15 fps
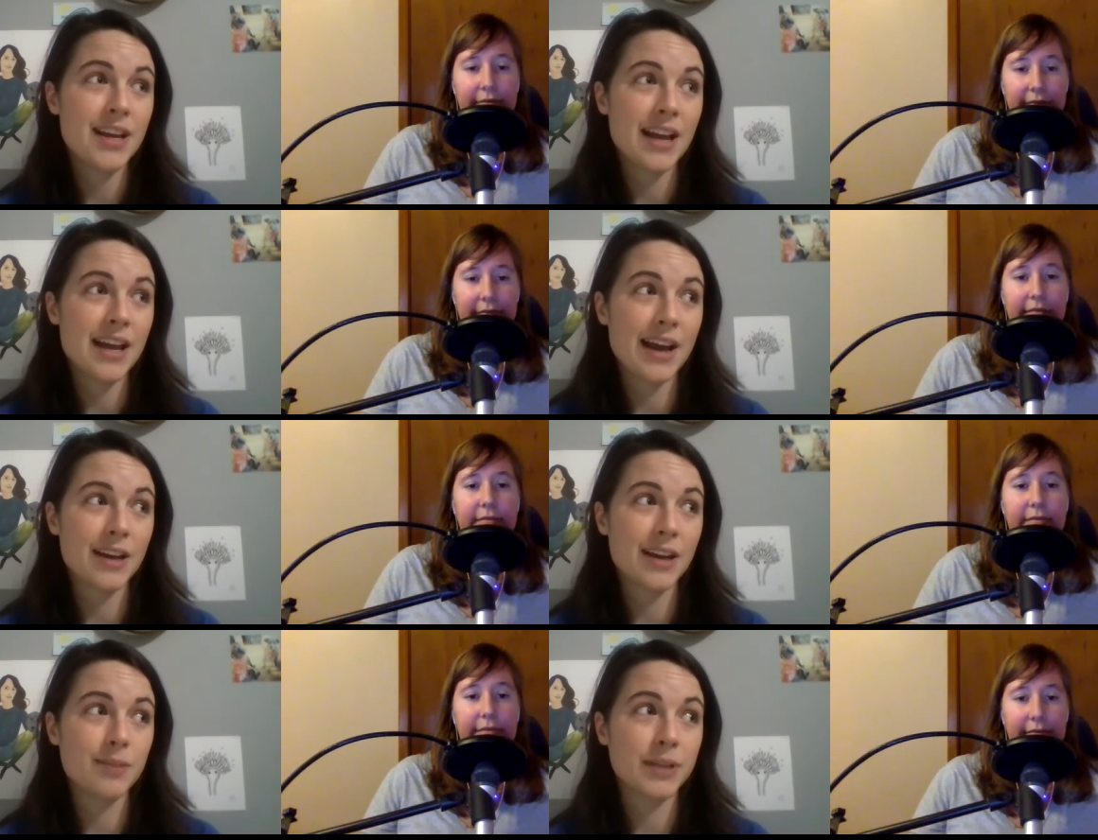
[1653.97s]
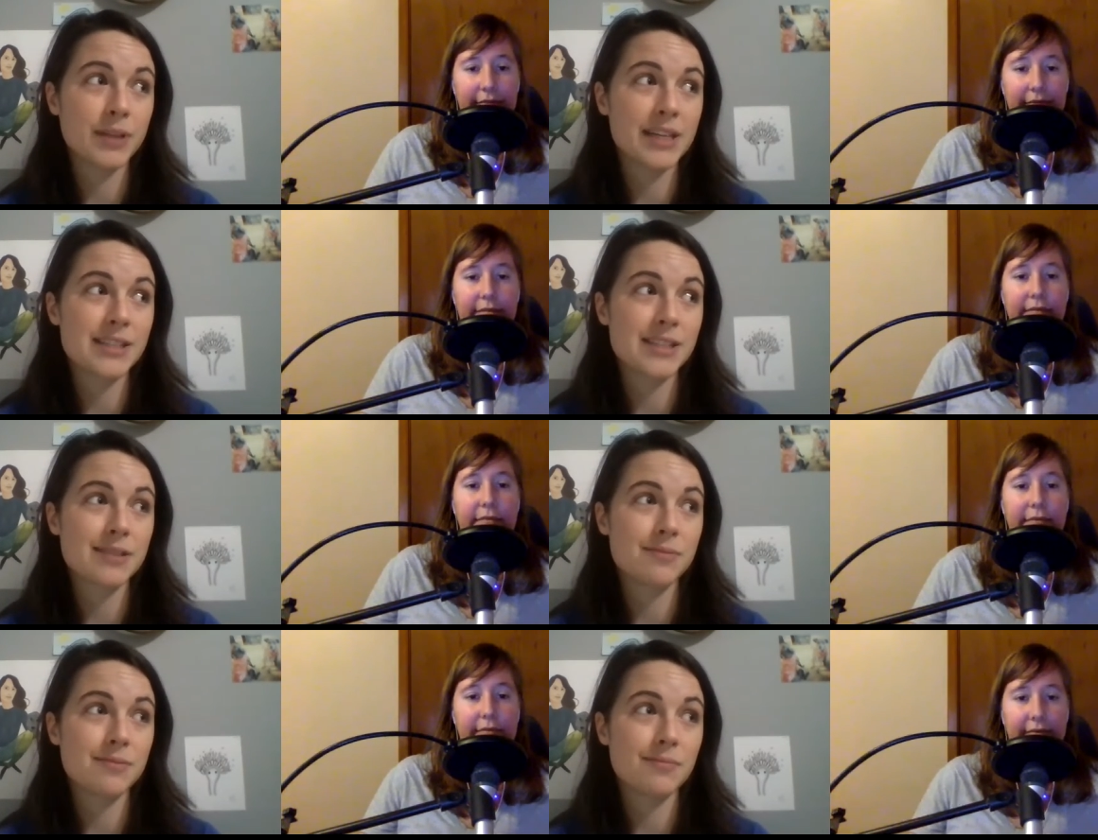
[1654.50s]
Speaker 1: at a
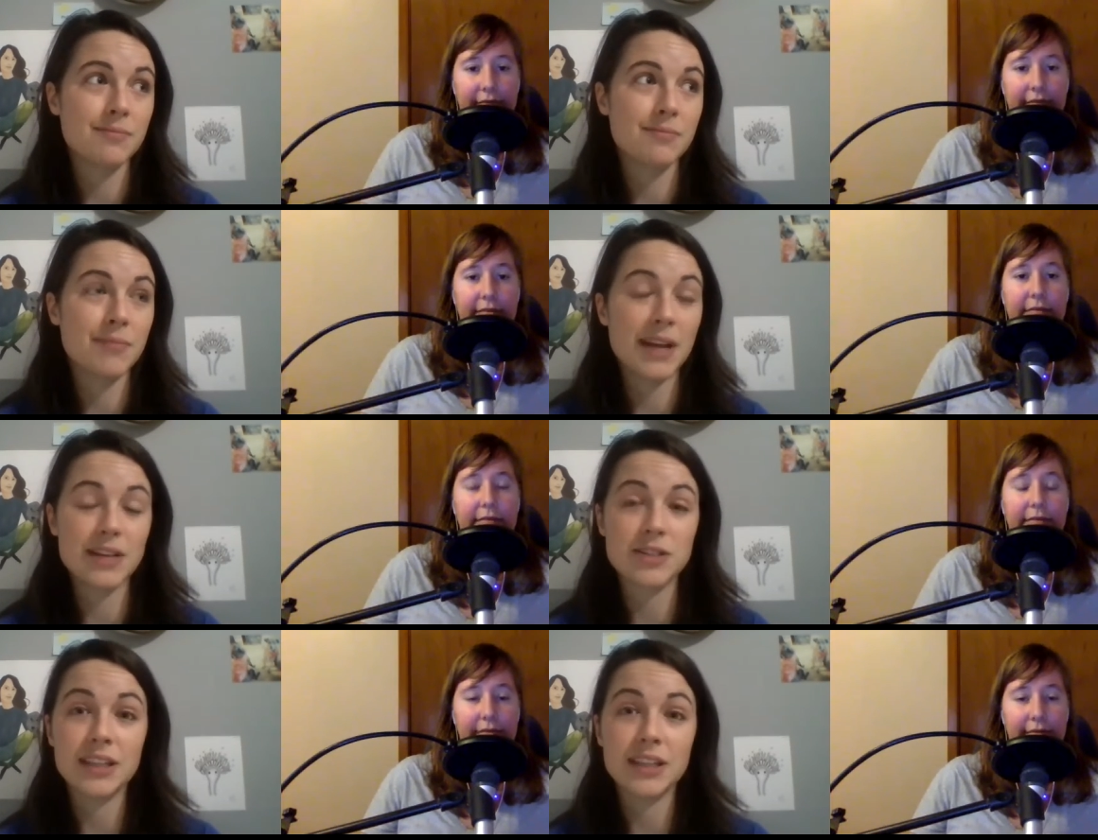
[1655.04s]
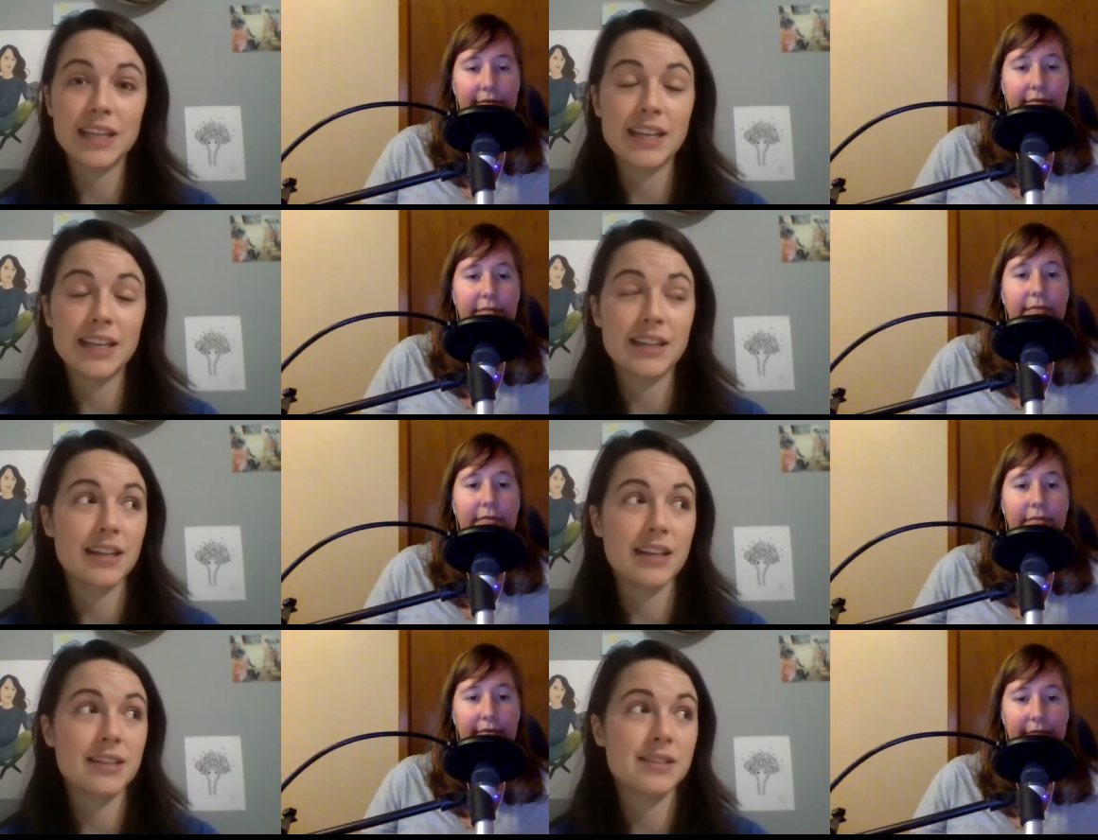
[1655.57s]
place mentally
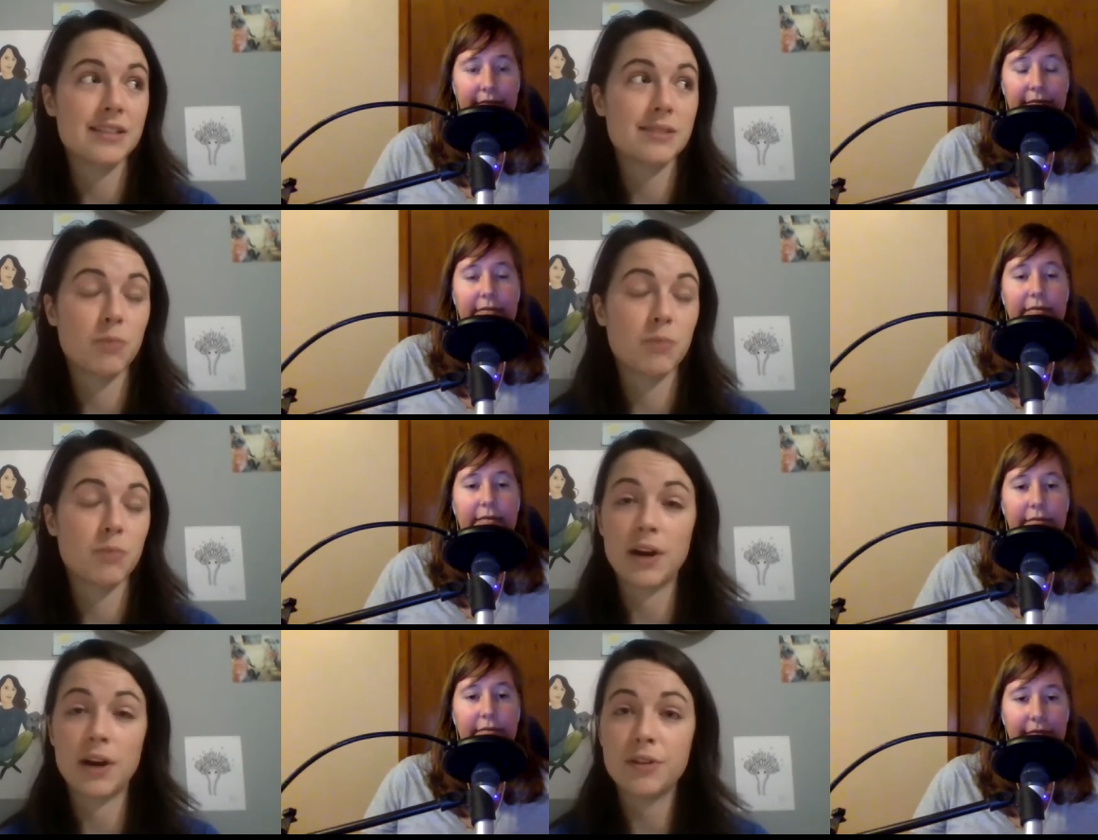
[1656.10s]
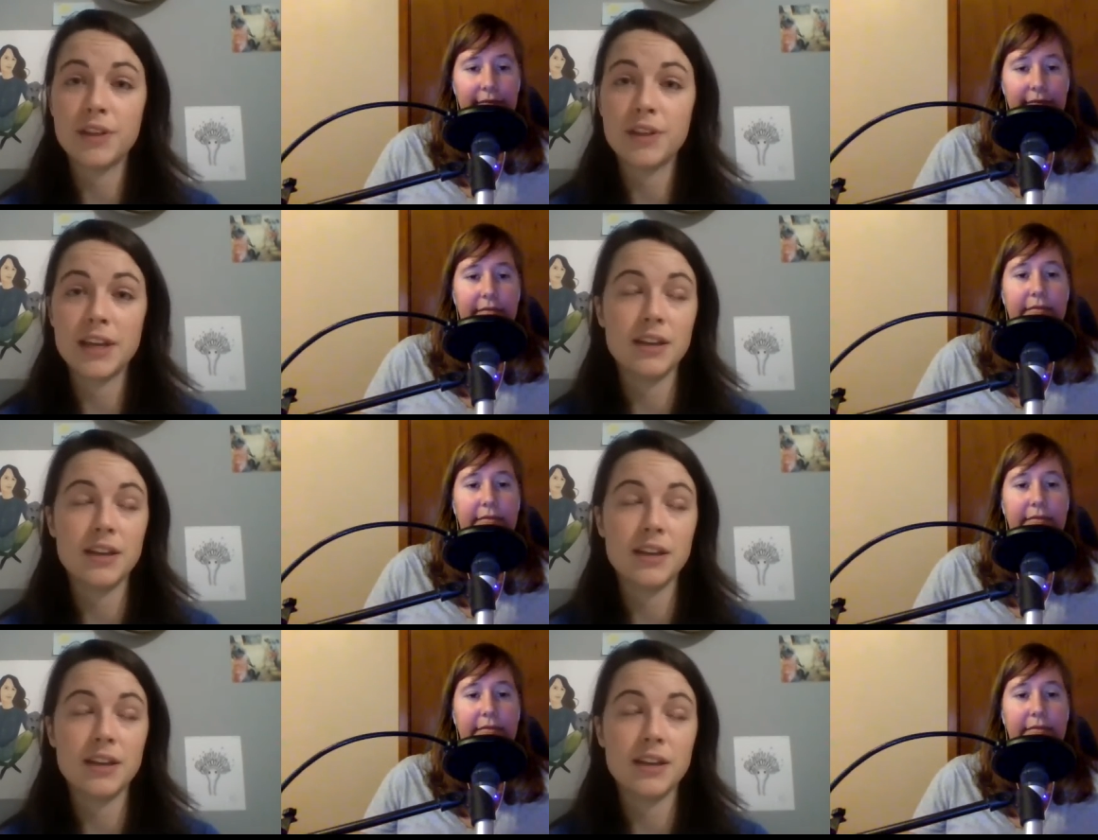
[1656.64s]
that is more healthy,